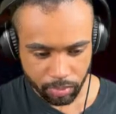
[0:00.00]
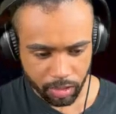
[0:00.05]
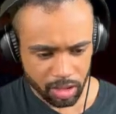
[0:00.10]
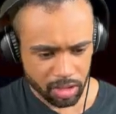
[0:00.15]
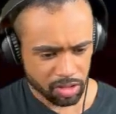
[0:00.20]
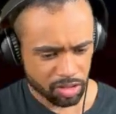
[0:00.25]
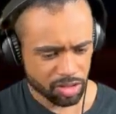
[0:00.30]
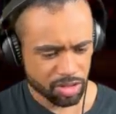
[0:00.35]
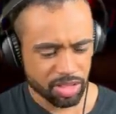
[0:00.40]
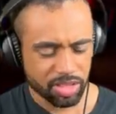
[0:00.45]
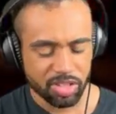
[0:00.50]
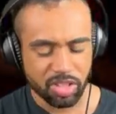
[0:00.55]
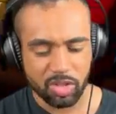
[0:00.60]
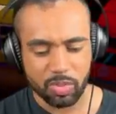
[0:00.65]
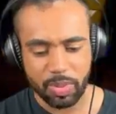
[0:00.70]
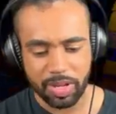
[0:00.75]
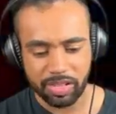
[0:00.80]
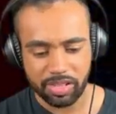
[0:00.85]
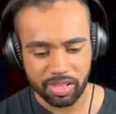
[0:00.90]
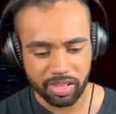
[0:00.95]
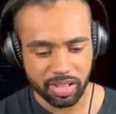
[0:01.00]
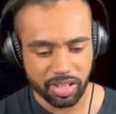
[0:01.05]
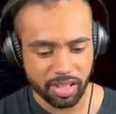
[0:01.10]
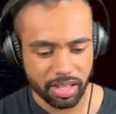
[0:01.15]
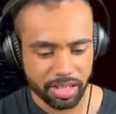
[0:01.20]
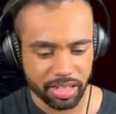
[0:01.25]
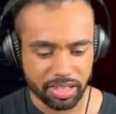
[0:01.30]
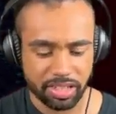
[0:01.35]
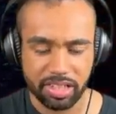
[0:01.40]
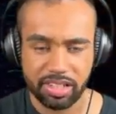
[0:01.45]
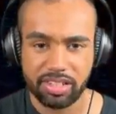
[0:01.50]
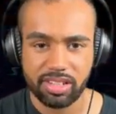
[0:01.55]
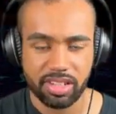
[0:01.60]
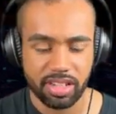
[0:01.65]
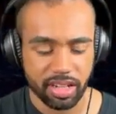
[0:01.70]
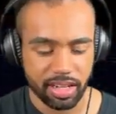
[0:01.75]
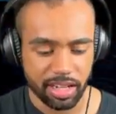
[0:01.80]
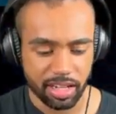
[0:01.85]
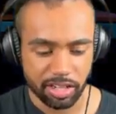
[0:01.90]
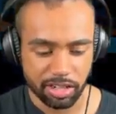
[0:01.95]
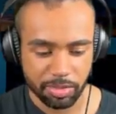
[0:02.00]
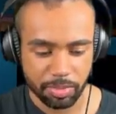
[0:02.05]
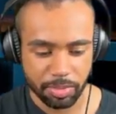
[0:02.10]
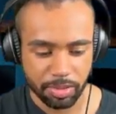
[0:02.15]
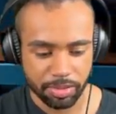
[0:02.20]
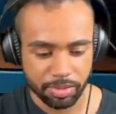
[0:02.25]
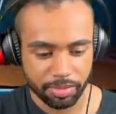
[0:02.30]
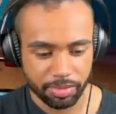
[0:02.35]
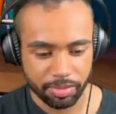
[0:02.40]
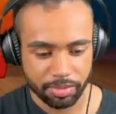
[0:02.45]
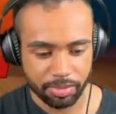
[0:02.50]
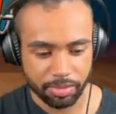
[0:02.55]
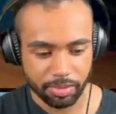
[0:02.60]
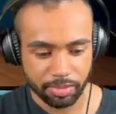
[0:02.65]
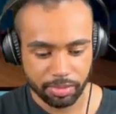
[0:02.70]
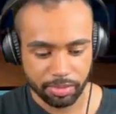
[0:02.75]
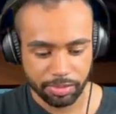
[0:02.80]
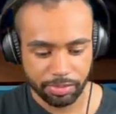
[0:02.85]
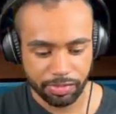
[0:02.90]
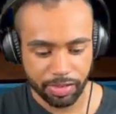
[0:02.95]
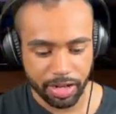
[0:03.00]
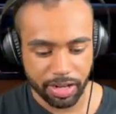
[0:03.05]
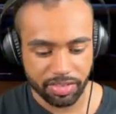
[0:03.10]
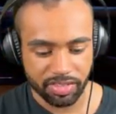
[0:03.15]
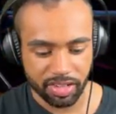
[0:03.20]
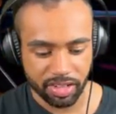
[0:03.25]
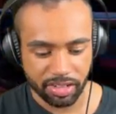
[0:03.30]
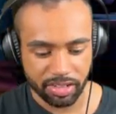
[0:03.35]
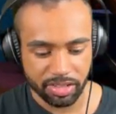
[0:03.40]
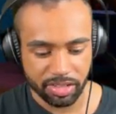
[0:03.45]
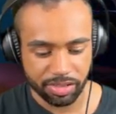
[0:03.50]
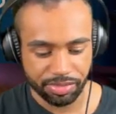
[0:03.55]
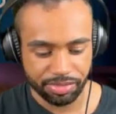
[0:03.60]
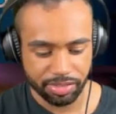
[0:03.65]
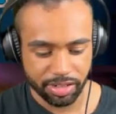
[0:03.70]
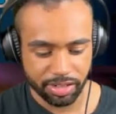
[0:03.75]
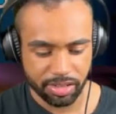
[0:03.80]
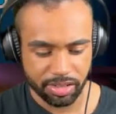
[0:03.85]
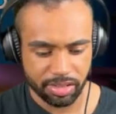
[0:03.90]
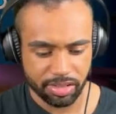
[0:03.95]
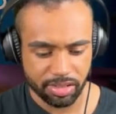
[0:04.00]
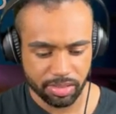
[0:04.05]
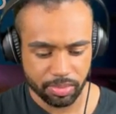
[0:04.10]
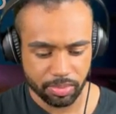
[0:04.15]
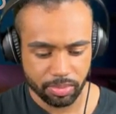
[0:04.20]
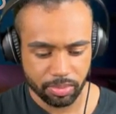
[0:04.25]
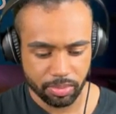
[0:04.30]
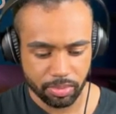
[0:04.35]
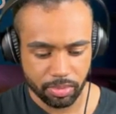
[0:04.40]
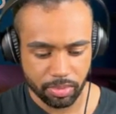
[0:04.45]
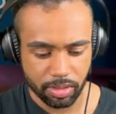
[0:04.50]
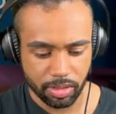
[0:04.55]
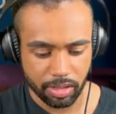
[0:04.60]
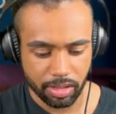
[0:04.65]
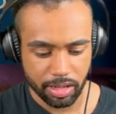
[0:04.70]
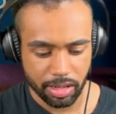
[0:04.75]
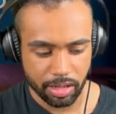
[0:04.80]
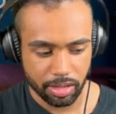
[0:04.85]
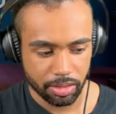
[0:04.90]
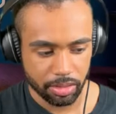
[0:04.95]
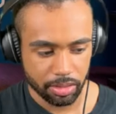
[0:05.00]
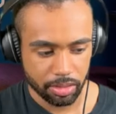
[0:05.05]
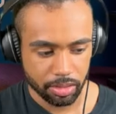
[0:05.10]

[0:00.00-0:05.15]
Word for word: So this is basically like Disneyland, but Five Nights at Freddy's land.